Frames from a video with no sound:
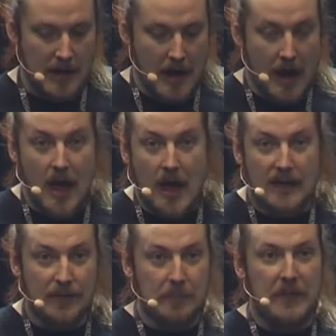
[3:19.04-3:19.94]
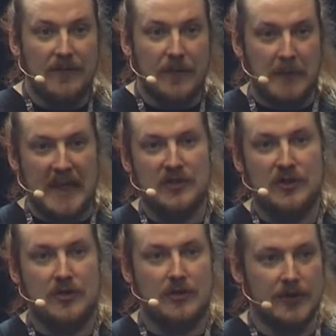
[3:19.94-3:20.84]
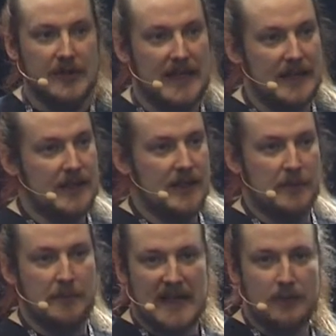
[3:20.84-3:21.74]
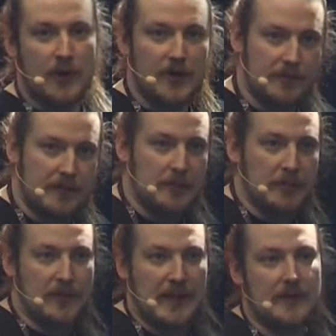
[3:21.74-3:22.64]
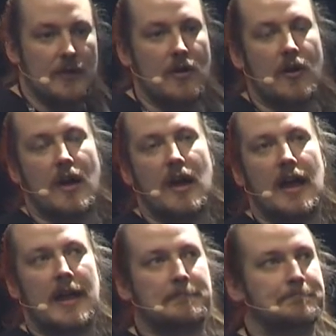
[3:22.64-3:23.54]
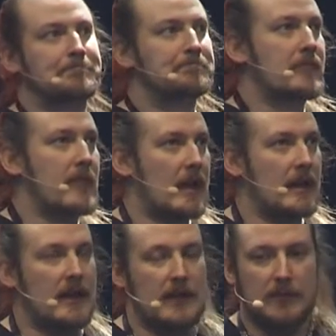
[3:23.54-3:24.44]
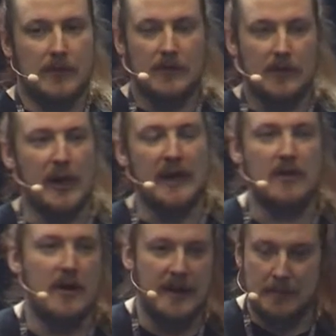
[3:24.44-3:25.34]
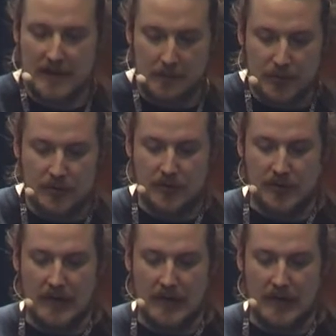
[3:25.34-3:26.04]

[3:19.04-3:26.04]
If a page contains a password input field or credit card inputs